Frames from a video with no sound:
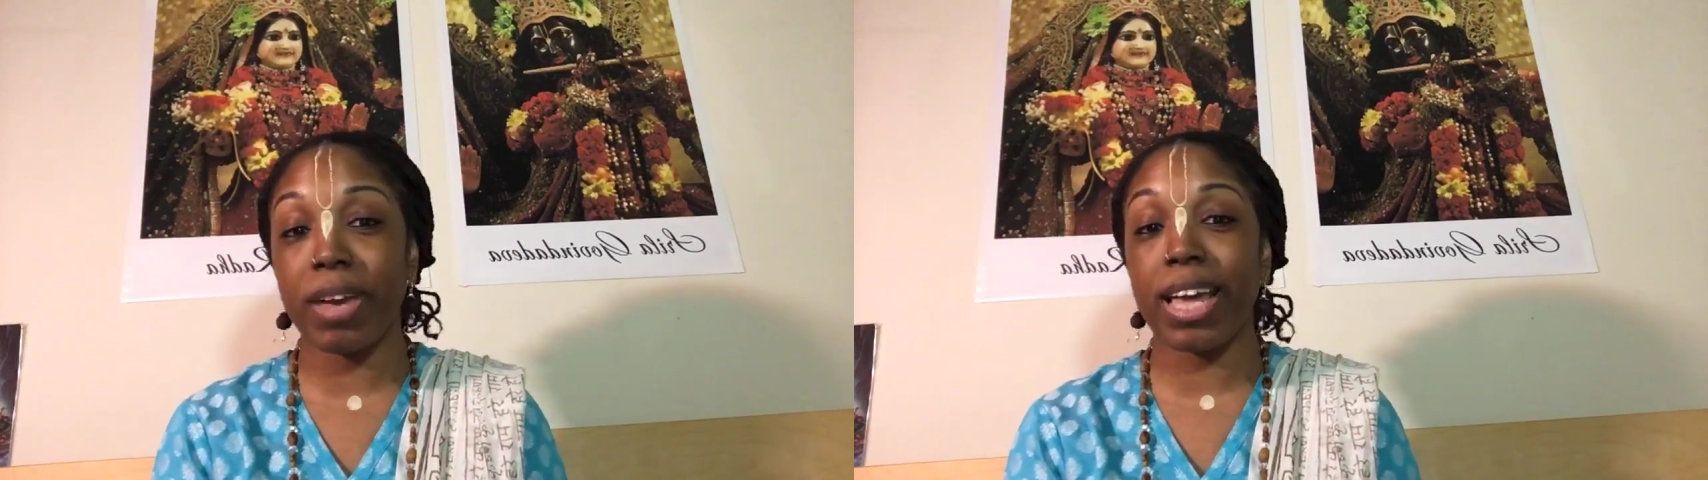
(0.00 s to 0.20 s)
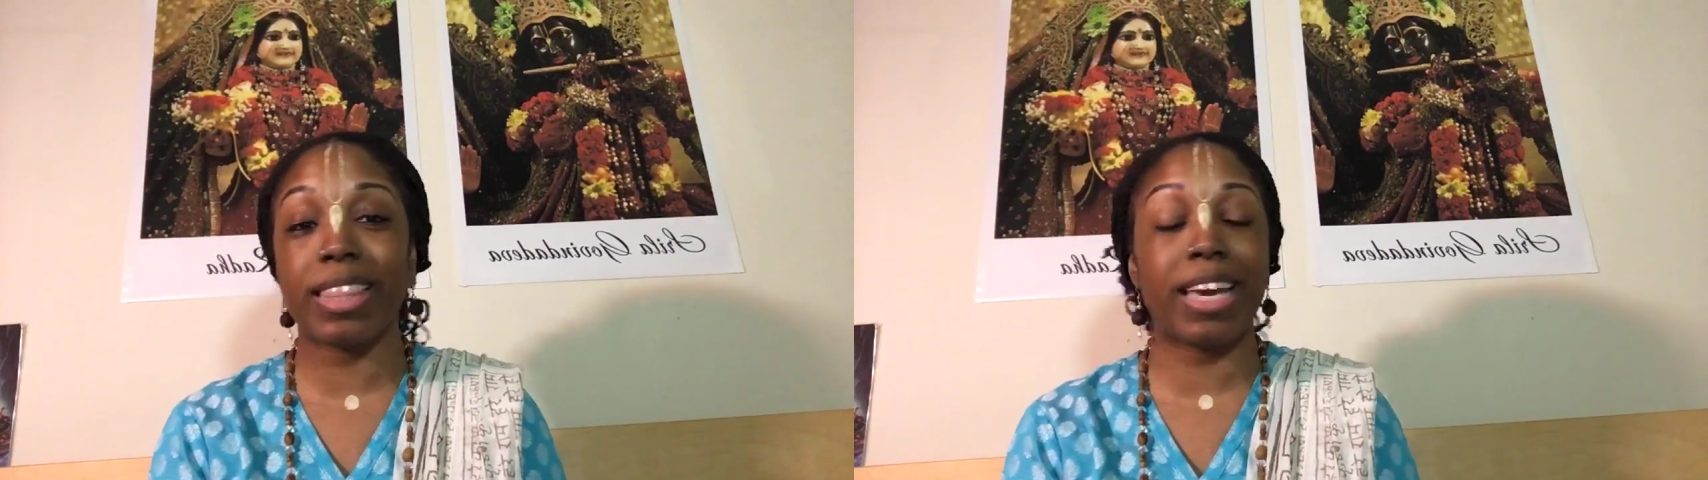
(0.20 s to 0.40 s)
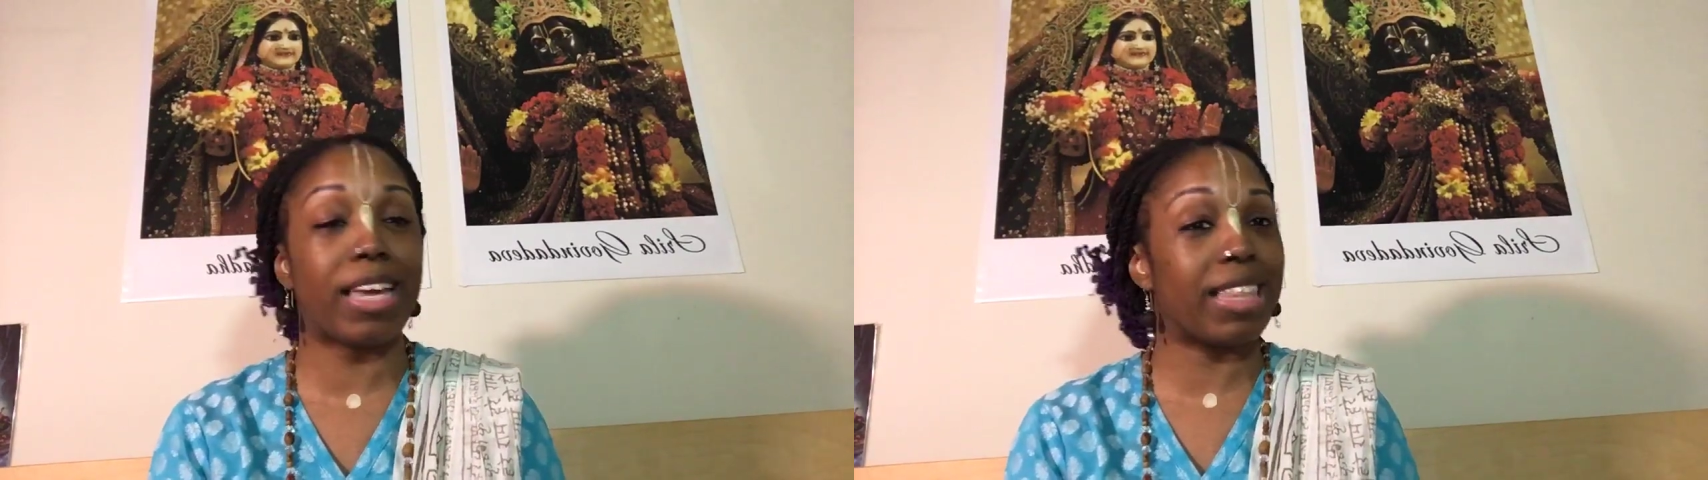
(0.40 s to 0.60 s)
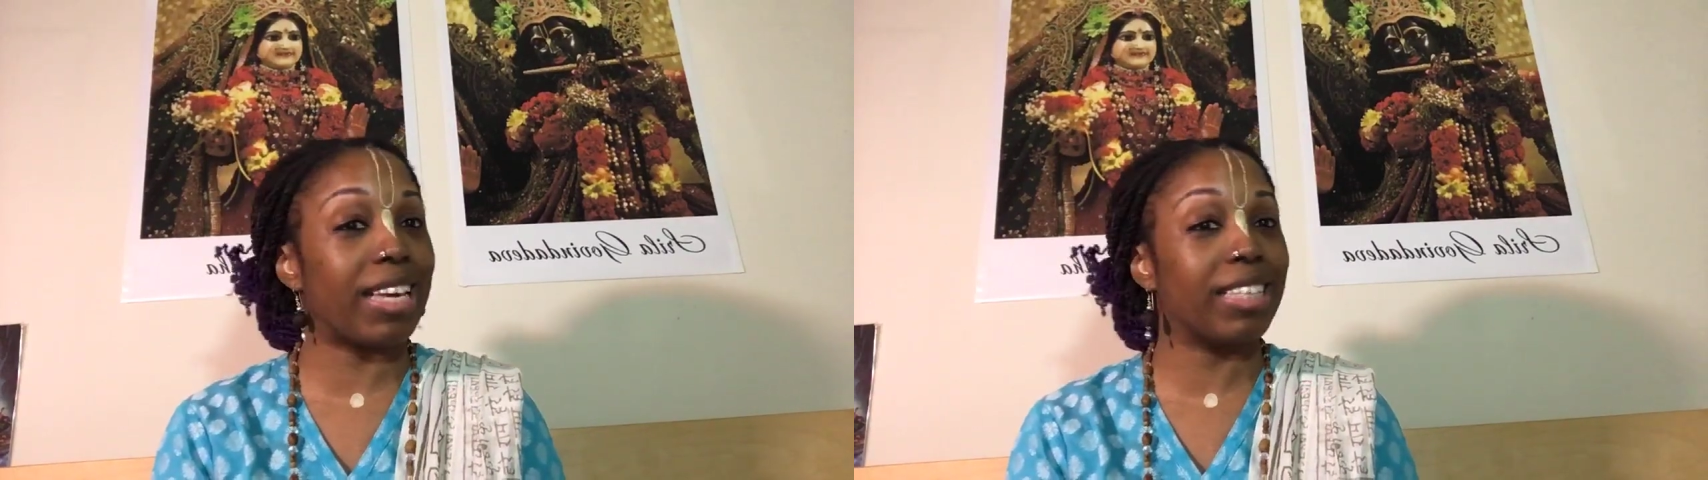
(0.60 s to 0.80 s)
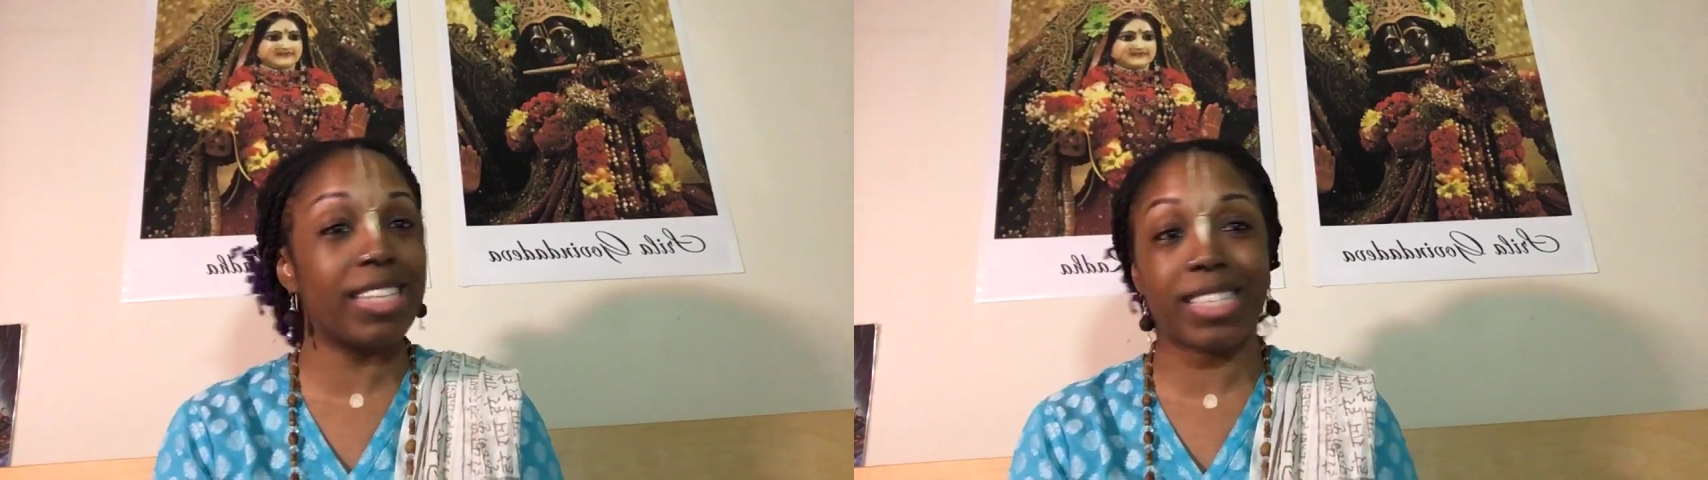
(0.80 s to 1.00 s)
and they
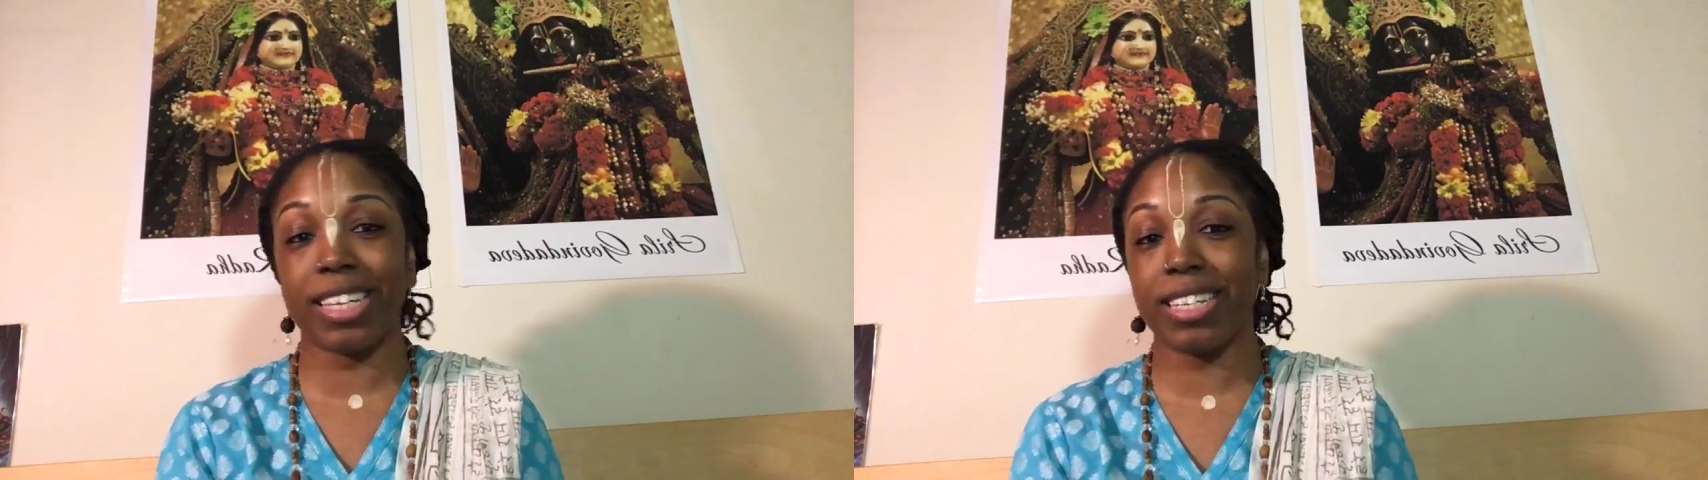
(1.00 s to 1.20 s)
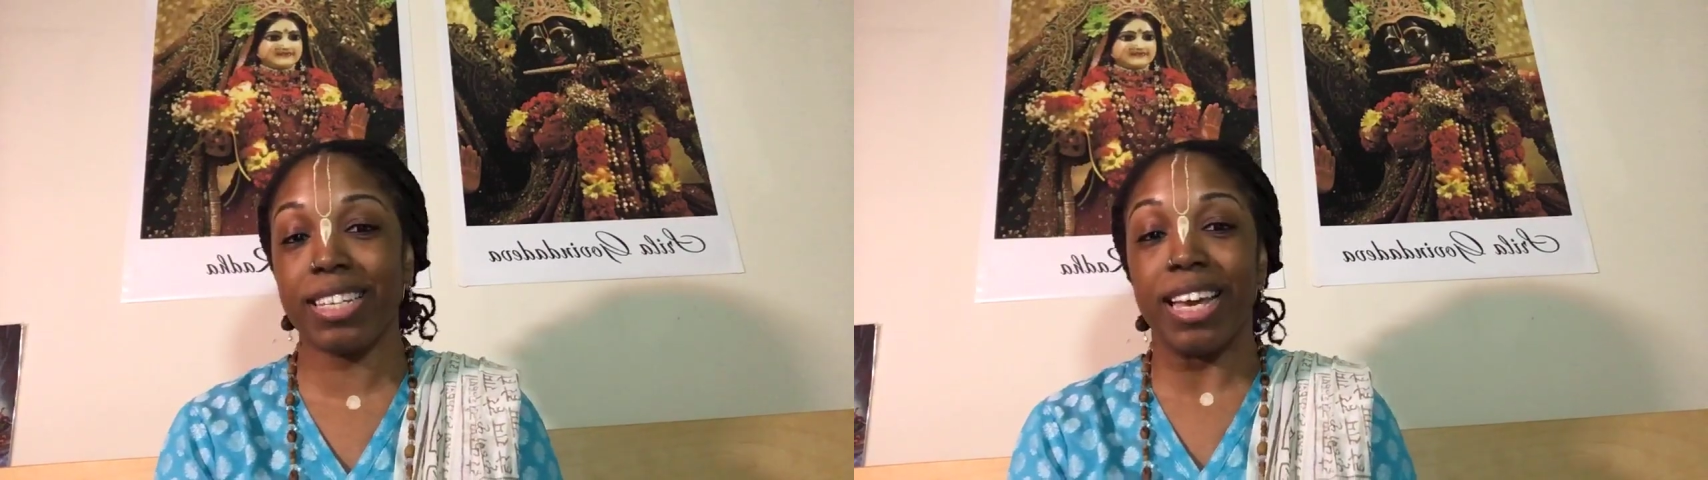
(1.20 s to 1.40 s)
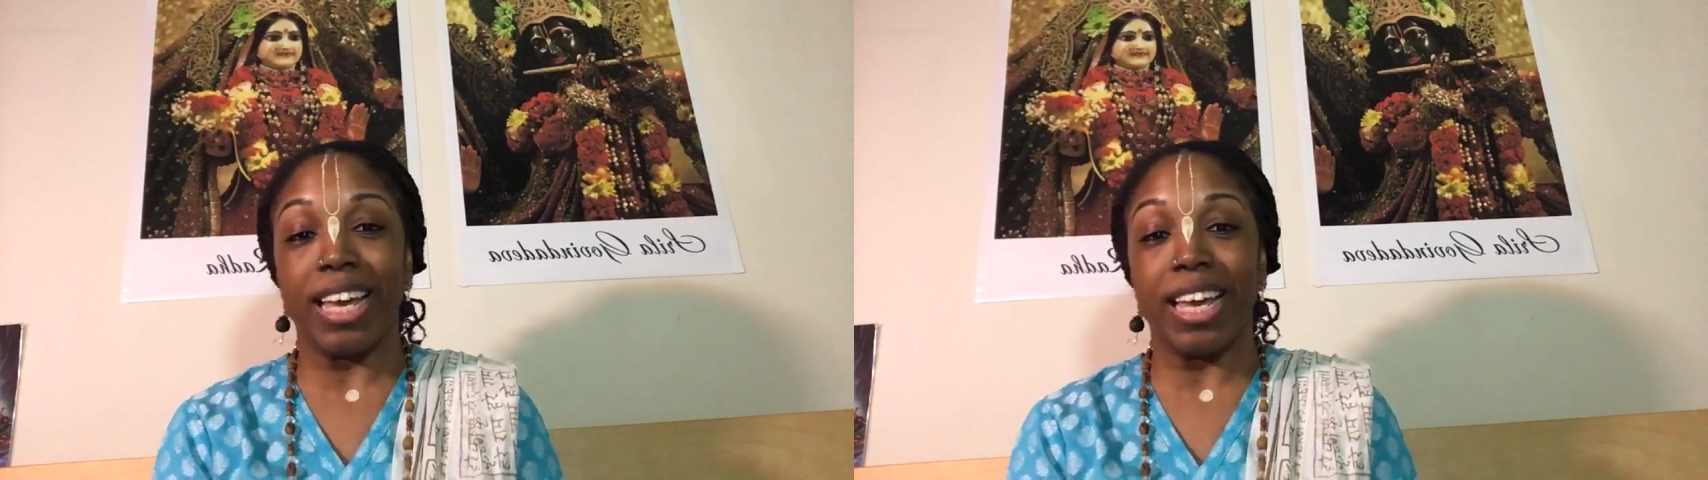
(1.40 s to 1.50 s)
listen